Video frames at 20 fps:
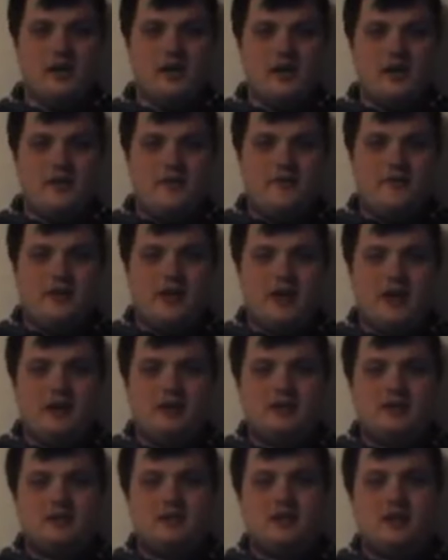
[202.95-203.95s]
In
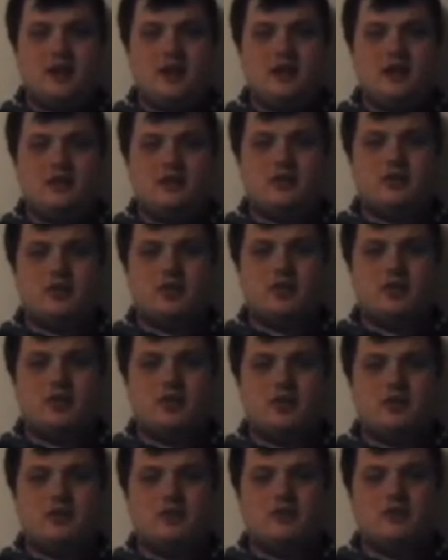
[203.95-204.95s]
fact, Gyro
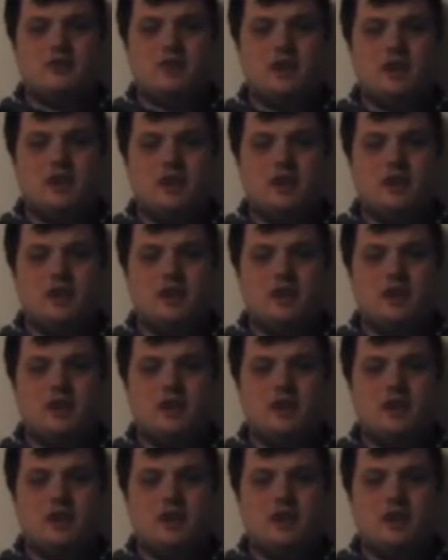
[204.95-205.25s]
Gearloose